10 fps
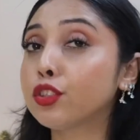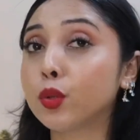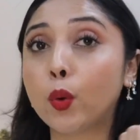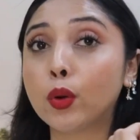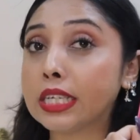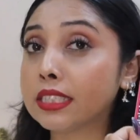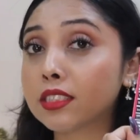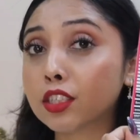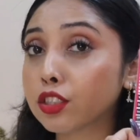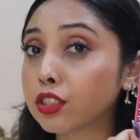So it
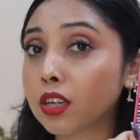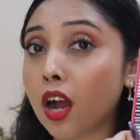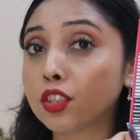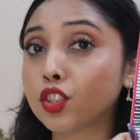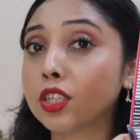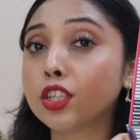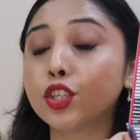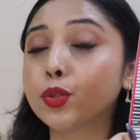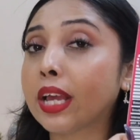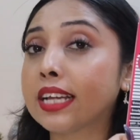is a good kajal.
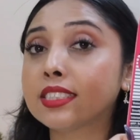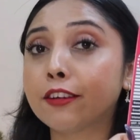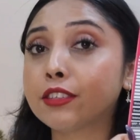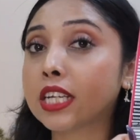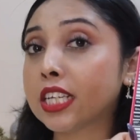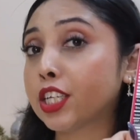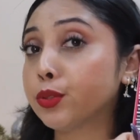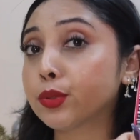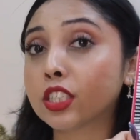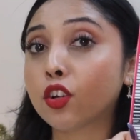You can definitely
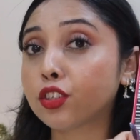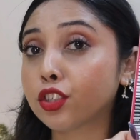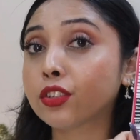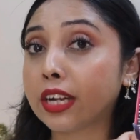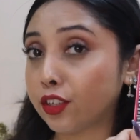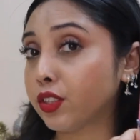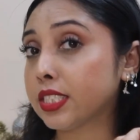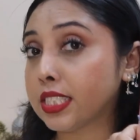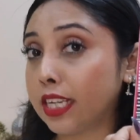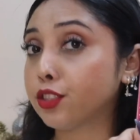use it on your
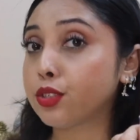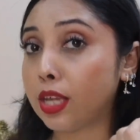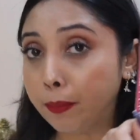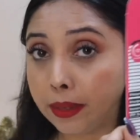regular day-to-day